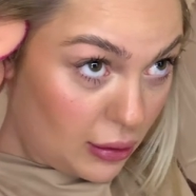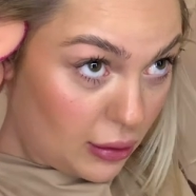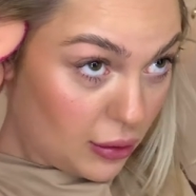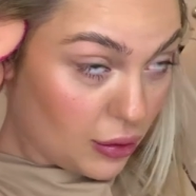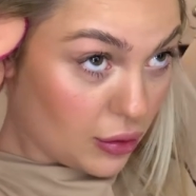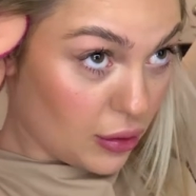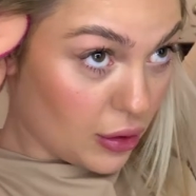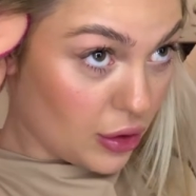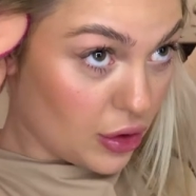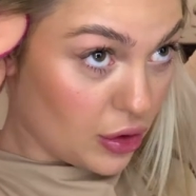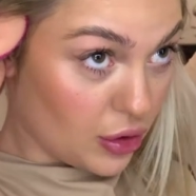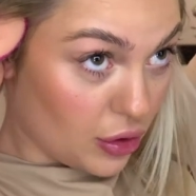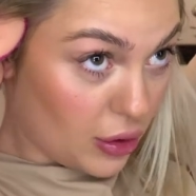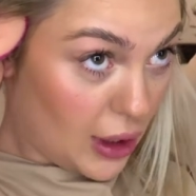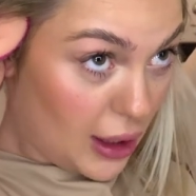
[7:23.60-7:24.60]
do it
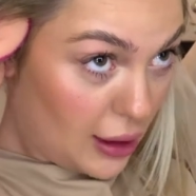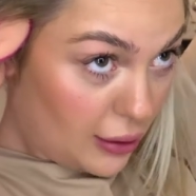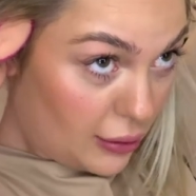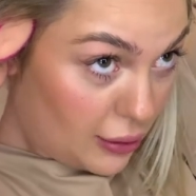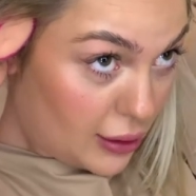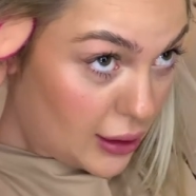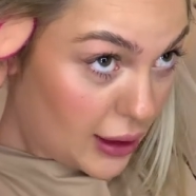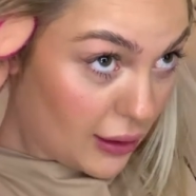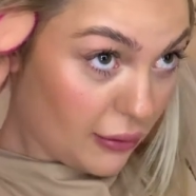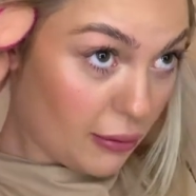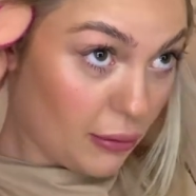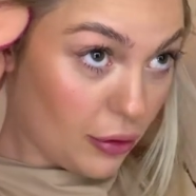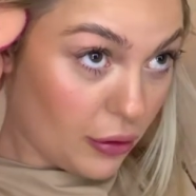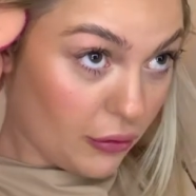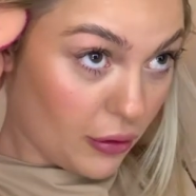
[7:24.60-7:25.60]
straight to give it
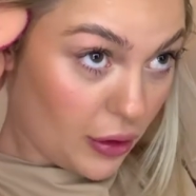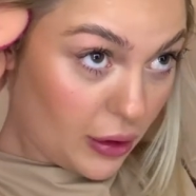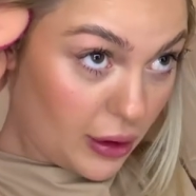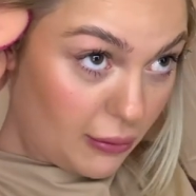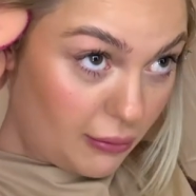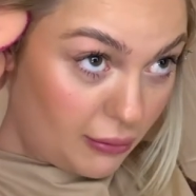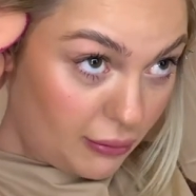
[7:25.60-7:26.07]
more volume.